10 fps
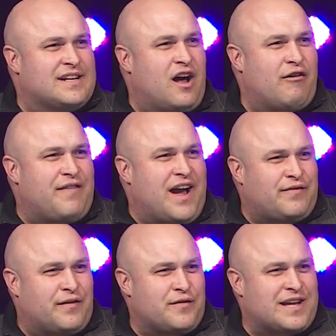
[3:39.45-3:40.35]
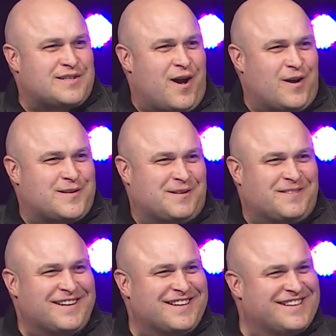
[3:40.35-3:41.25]
All five of you, that's awesome.
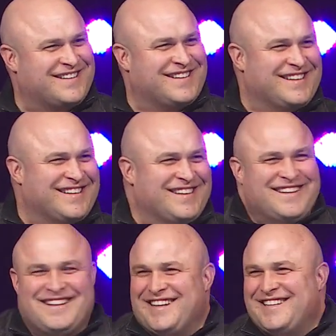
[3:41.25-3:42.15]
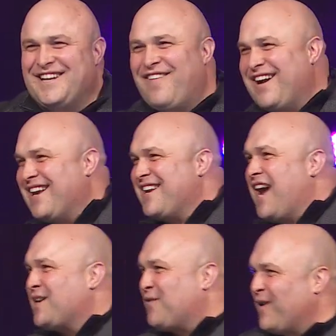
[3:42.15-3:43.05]
Y'all ready to get in
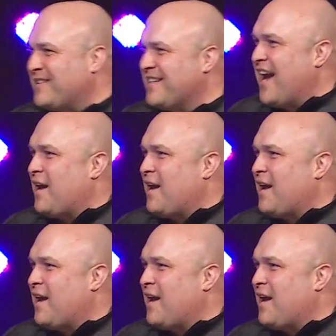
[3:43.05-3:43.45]
God's Word tonight?